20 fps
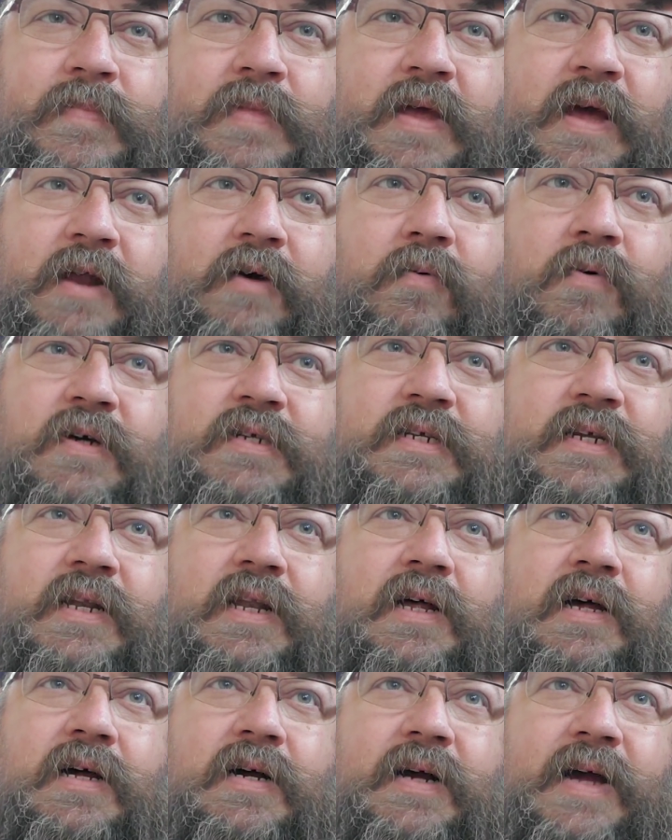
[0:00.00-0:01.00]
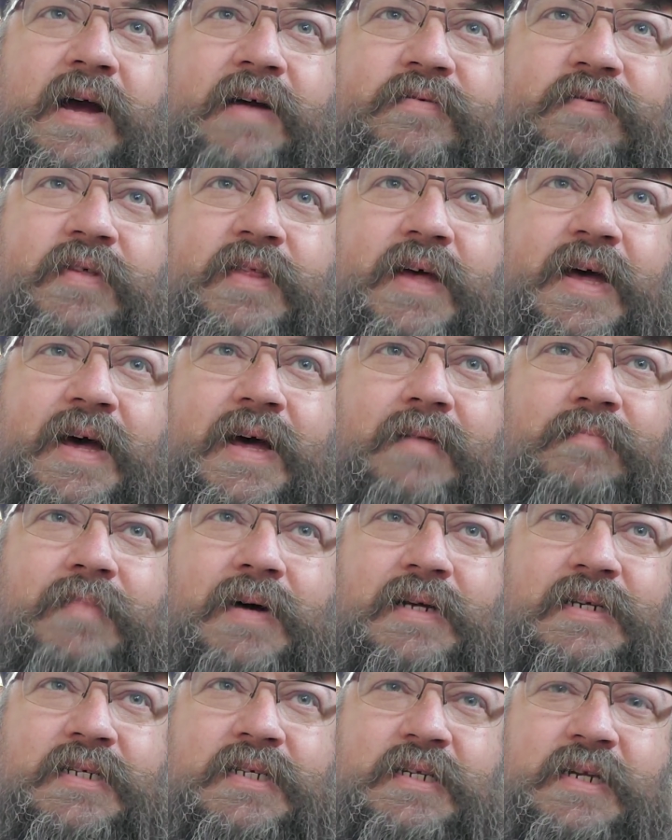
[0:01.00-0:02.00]
And it wasn't long after that,
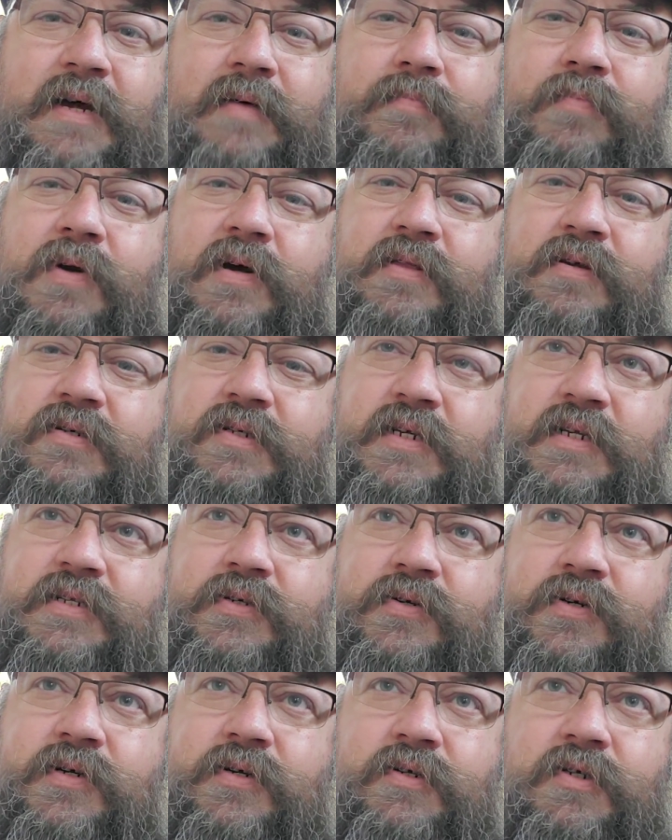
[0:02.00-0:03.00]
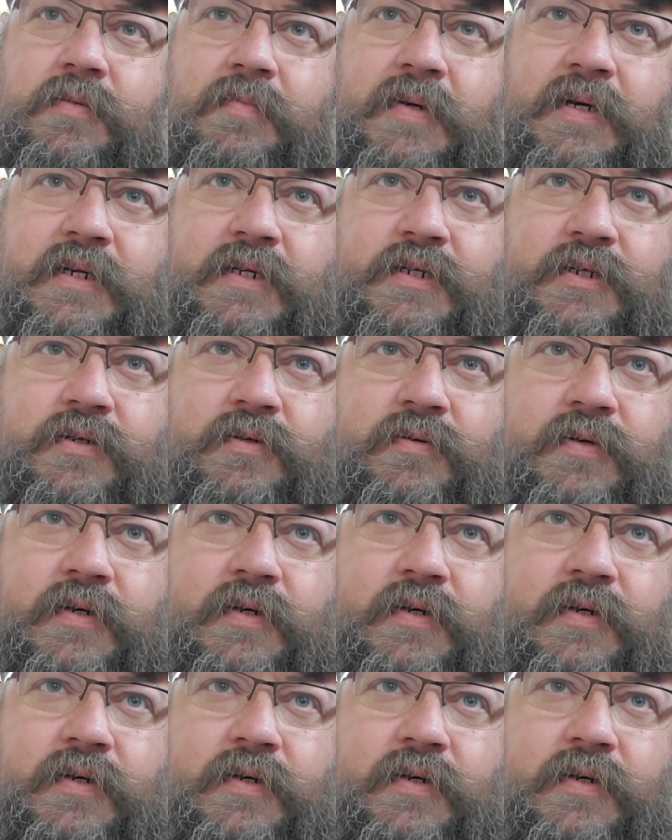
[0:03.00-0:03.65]
my stepbrothers introduced me to